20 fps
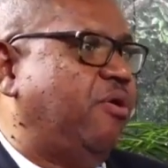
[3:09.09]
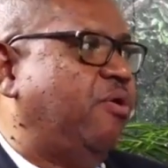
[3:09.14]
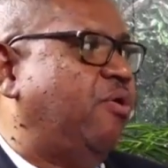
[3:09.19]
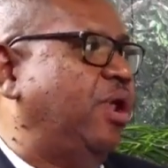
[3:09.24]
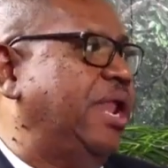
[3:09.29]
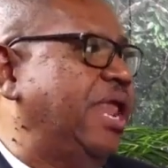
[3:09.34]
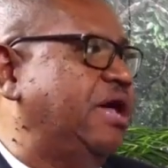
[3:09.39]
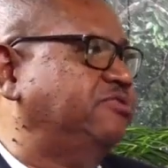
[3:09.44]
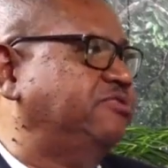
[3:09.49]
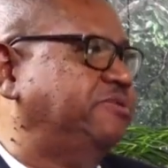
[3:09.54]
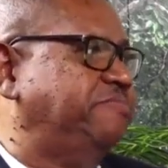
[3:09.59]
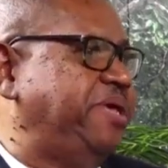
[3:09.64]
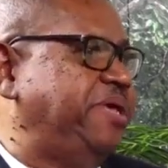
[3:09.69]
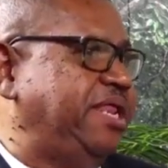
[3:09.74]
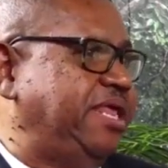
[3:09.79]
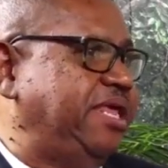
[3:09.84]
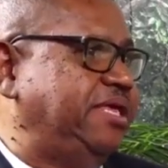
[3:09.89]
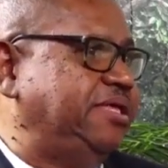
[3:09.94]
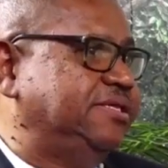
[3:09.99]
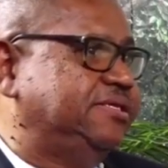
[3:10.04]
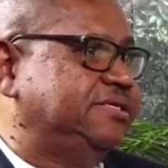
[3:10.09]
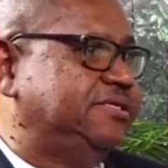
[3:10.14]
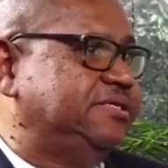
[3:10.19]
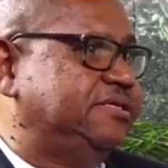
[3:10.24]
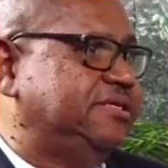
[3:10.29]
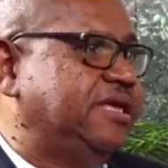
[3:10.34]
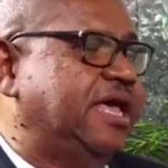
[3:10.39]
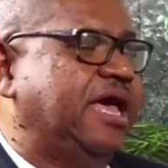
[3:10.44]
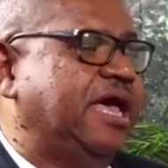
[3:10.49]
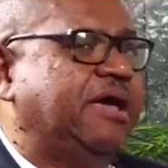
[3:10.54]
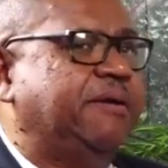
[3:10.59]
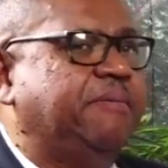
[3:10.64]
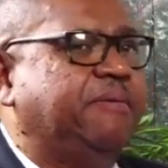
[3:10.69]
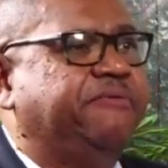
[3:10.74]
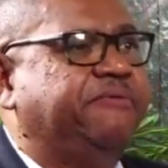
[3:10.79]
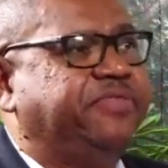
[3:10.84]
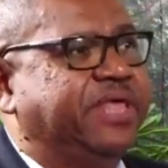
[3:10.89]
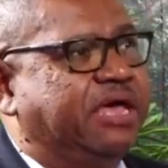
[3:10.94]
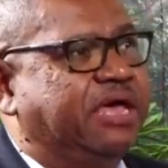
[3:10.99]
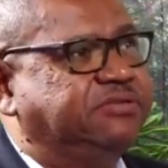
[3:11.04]
all House meetings
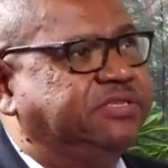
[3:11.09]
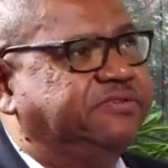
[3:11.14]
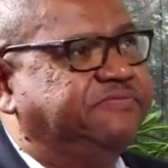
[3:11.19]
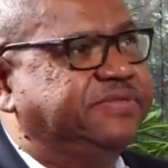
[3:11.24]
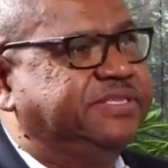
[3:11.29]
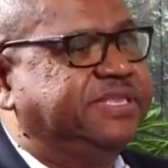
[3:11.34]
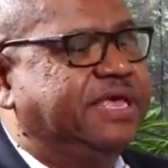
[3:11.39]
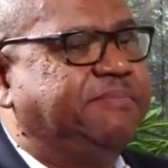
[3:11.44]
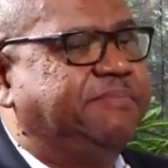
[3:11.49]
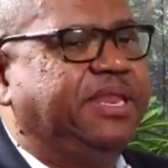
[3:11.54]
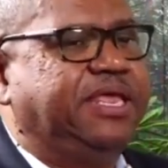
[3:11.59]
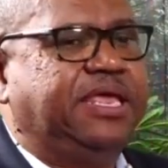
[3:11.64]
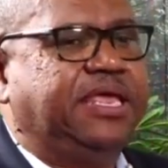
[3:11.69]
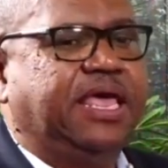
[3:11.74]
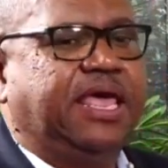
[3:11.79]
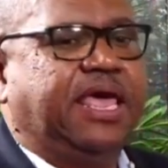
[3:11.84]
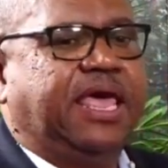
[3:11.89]
of the House of Assembly.